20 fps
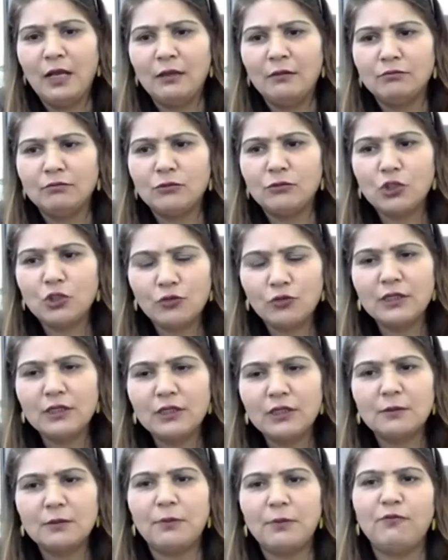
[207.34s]

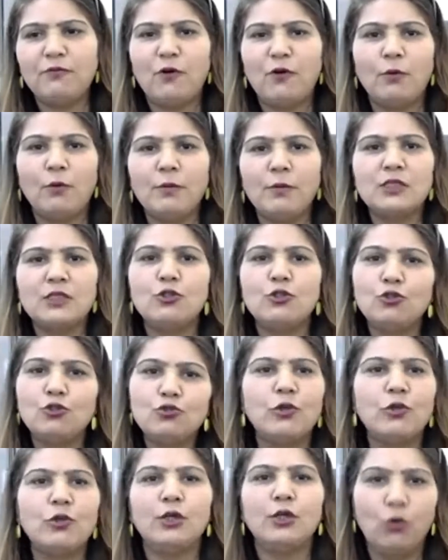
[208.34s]
children's performance
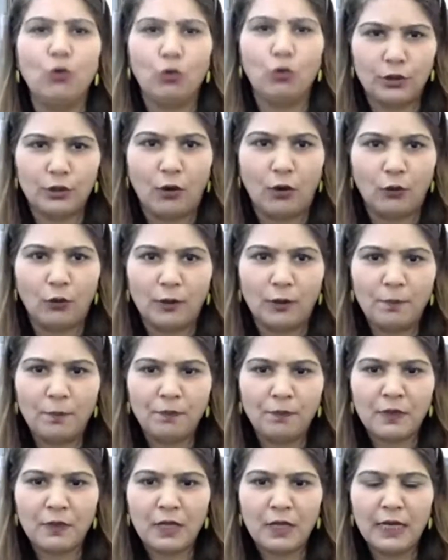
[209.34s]
usually goes down.
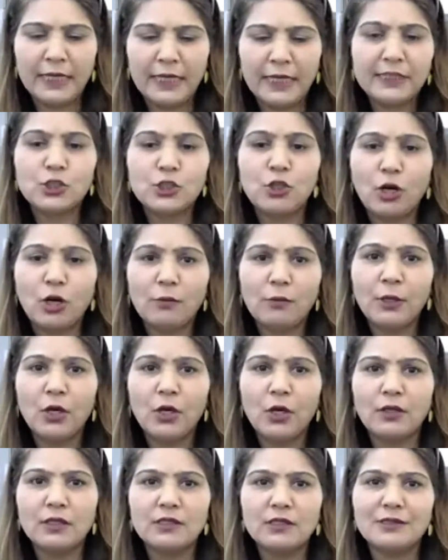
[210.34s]
It's not
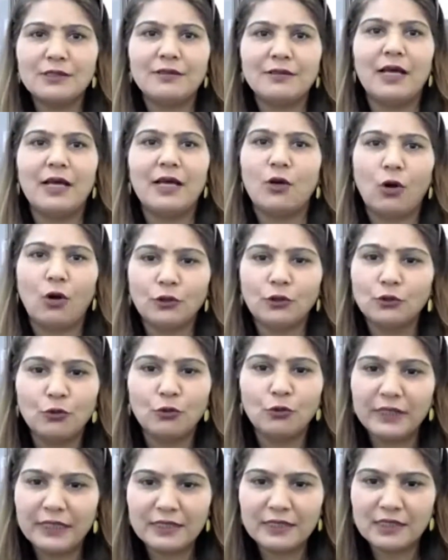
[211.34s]
because they are not
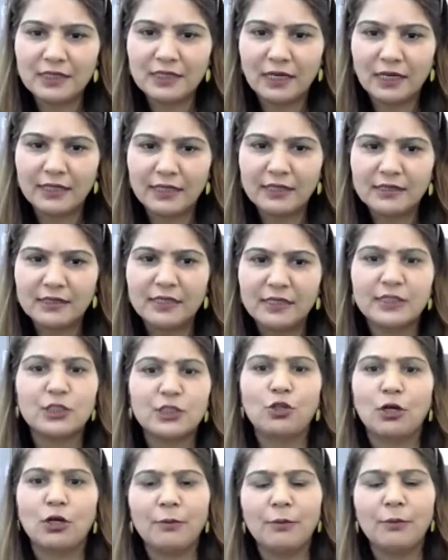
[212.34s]
good in study. It's
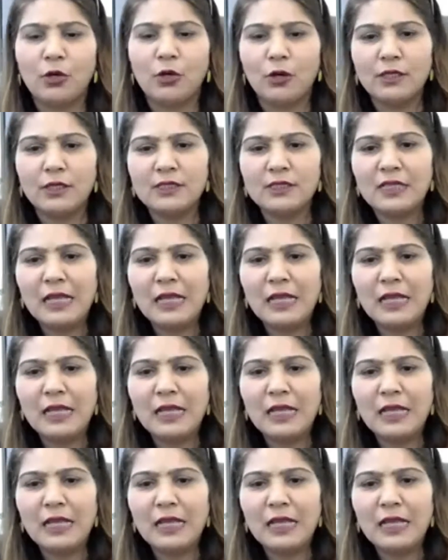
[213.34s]
not because